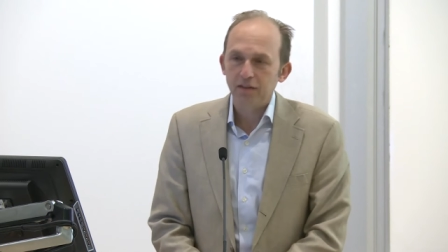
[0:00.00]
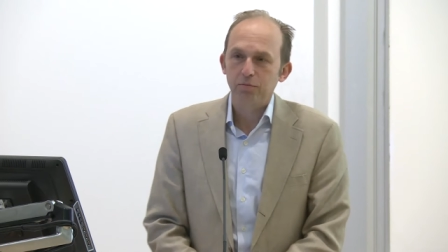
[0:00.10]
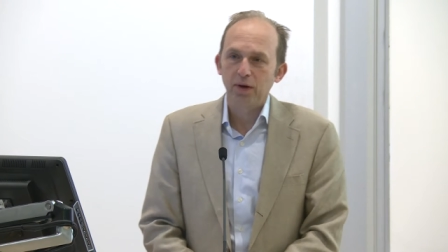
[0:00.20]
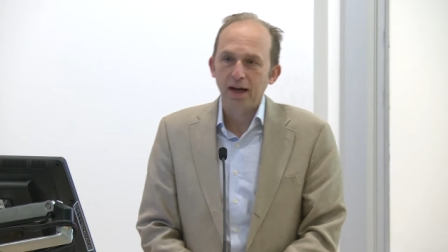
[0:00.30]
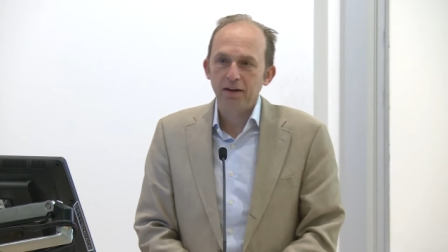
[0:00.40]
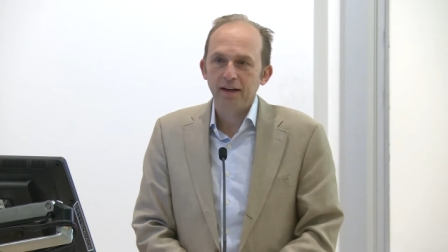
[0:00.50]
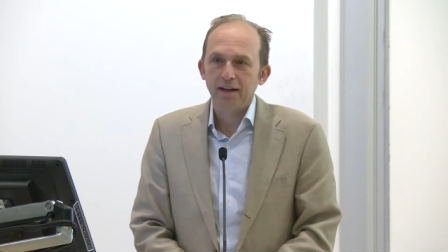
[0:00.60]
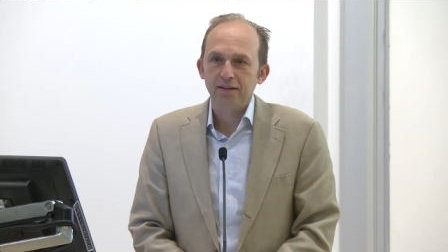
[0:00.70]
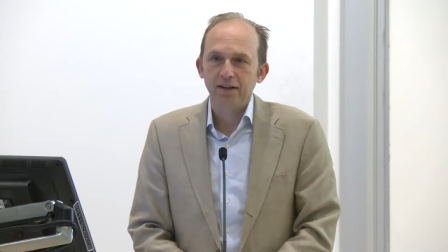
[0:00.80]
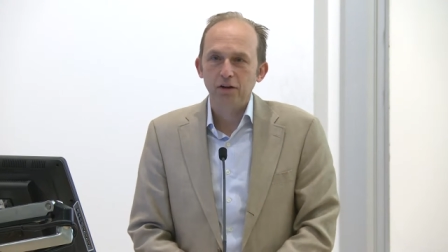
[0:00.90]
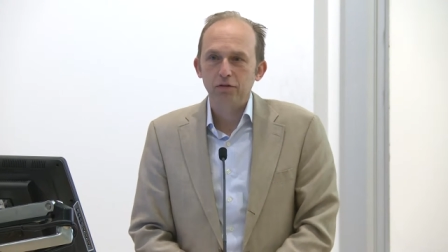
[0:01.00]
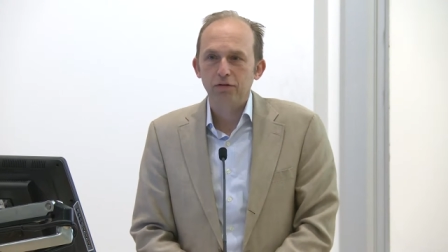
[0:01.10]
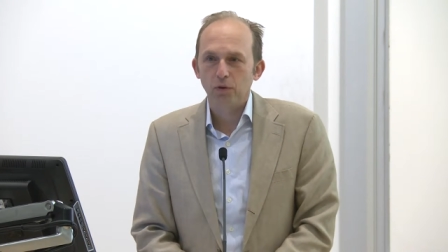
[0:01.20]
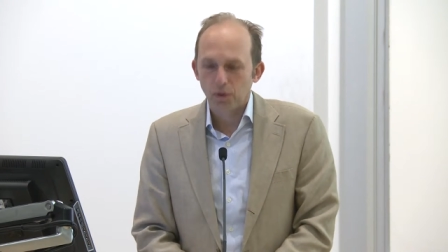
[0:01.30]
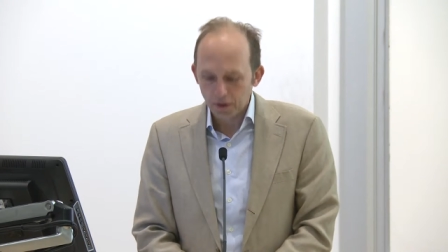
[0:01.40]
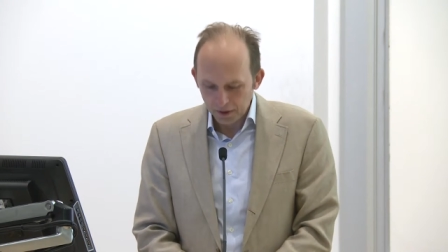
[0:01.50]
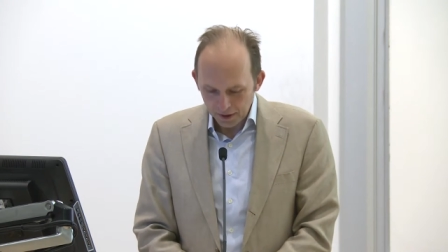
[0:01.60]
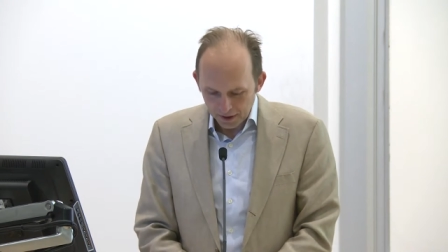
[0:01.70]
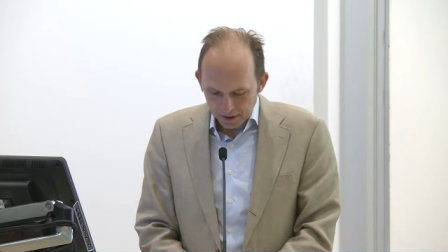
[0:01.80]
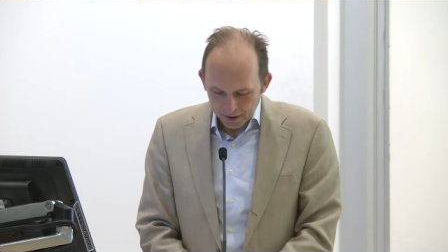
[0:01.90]
of Brown in 1804
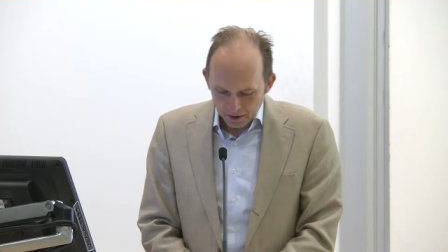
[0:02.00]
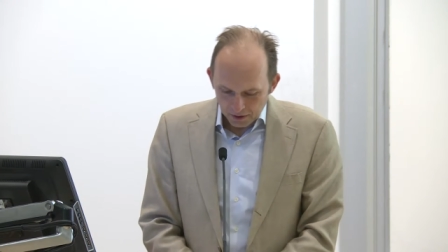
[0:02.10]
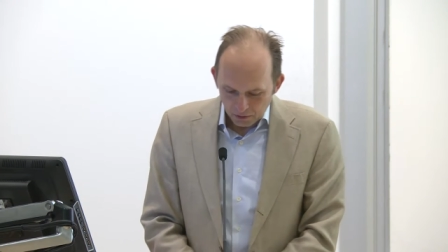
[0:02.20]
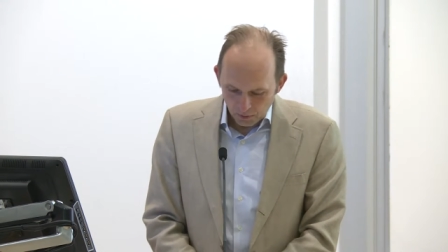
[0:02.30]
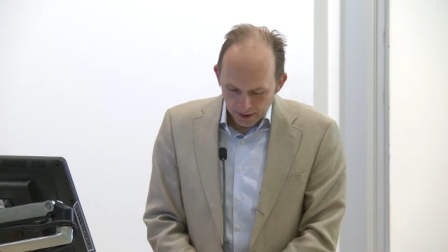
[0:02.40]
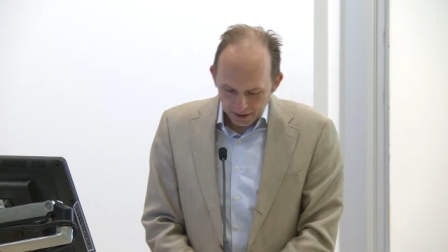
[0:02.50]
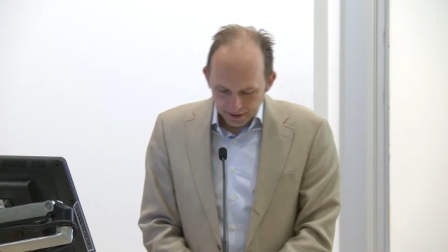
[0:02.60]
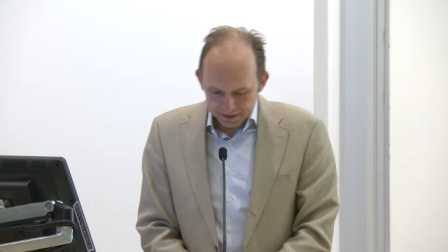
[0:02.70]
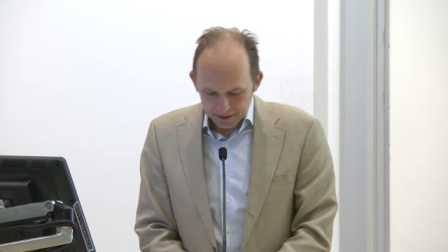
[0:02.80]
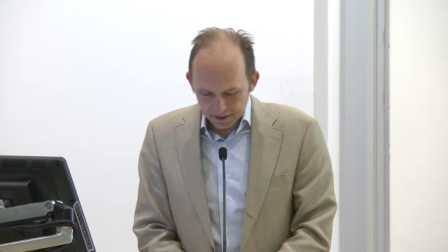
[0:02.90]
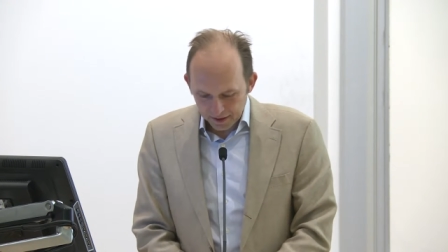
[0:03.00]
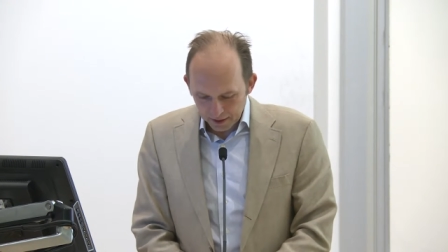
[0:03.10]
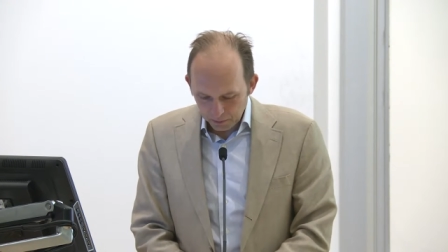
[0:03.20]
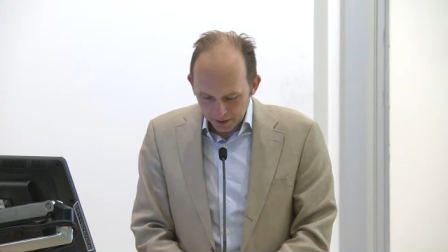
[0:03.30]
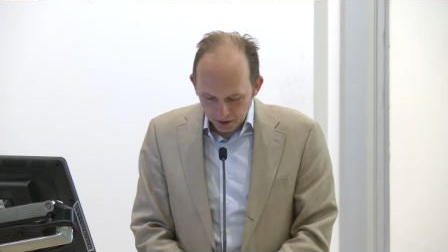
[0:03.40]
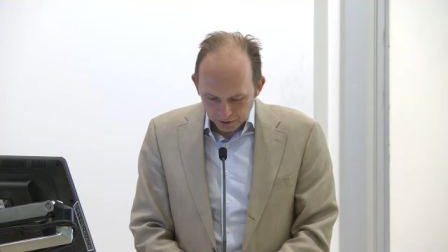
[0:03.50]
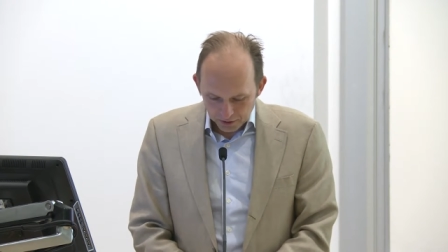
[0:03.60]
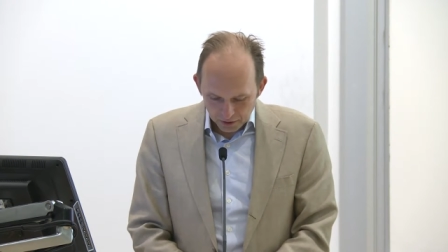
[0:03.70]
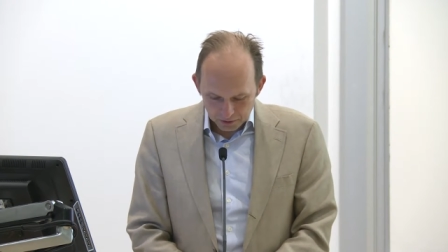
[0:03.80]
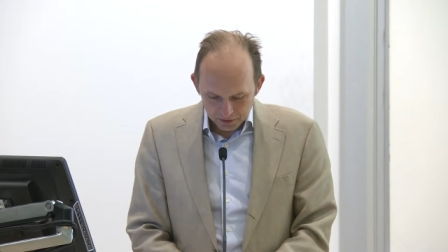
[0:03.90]
when it gets the name we all
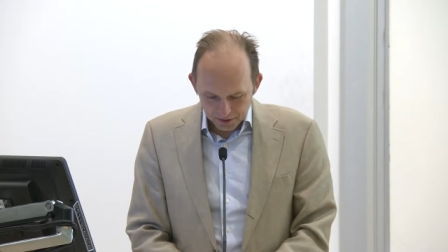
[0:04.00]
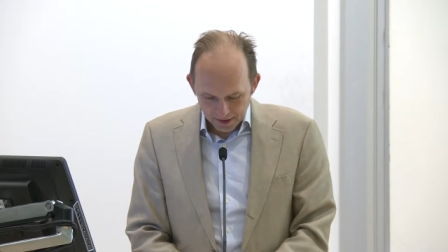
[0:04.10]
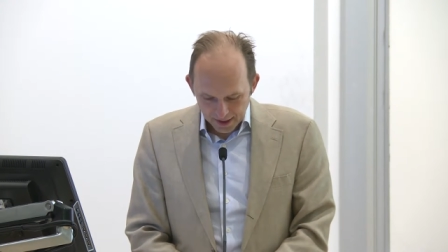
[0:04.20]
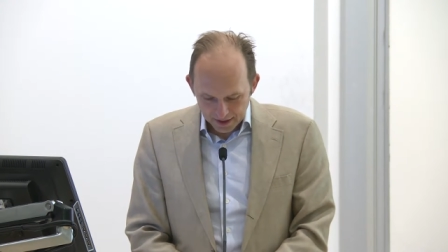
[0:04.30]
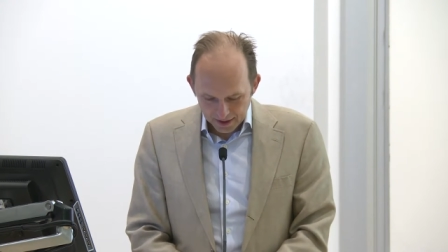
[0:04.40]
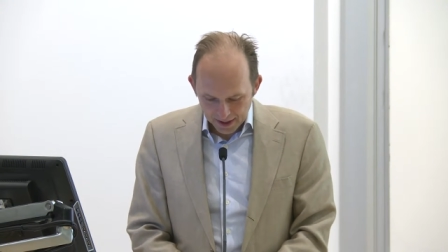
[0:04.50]
know today,